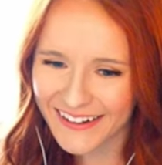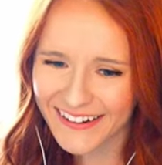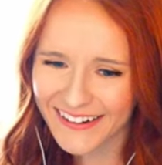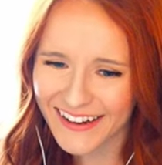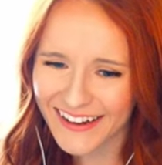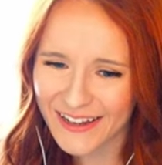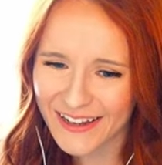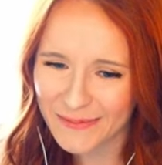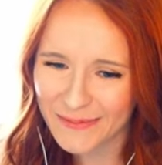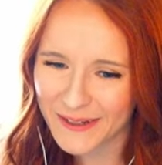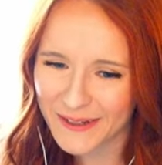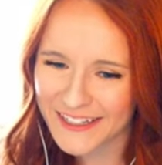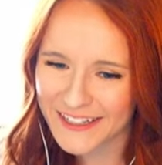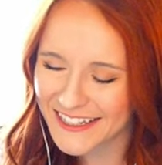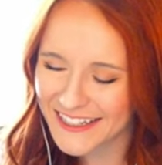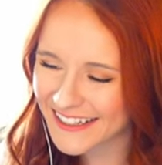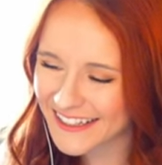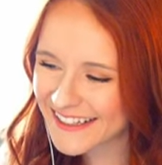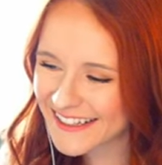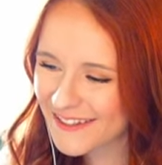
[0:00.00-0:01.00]
I
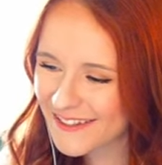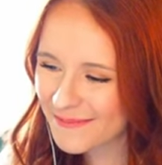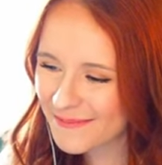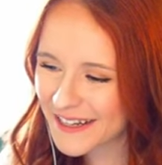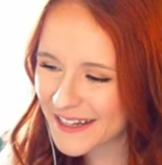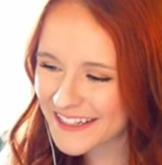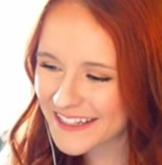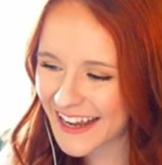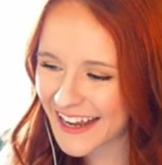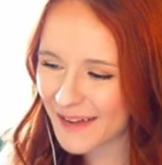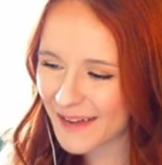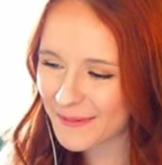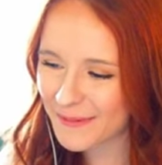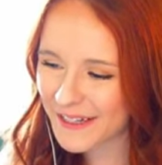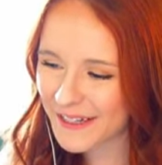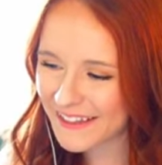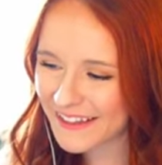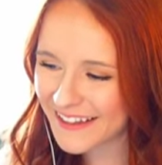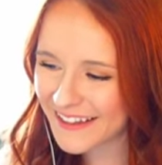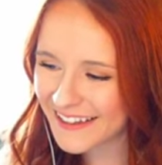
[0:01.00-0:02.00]
appreciate it so much,
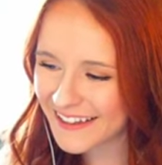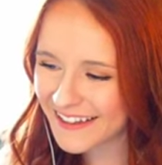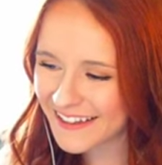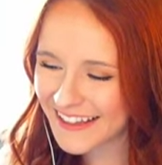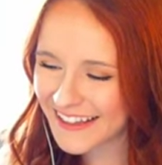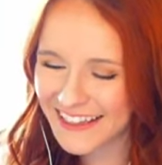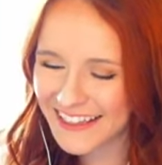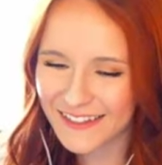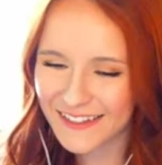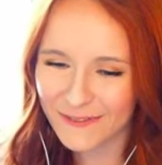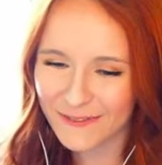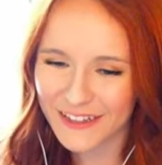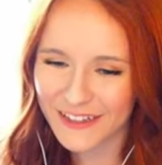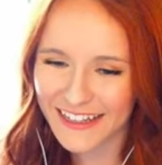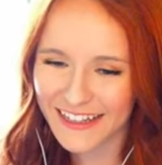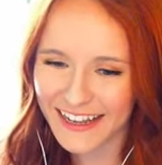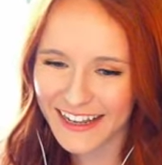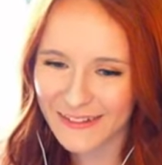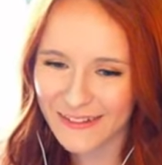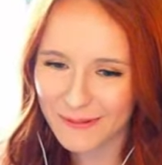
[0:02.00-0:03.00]
Capri. Thank you, thank you for the
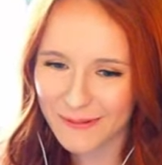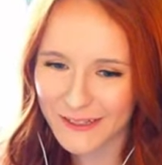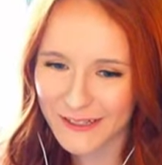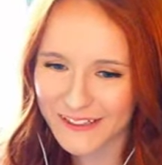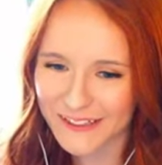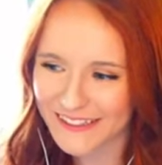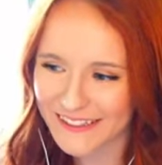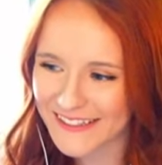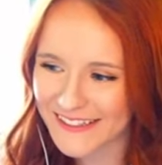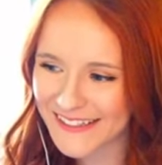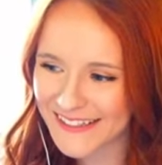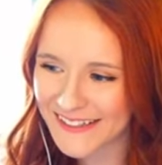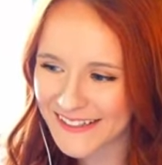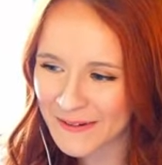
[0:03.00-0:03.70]
kind words.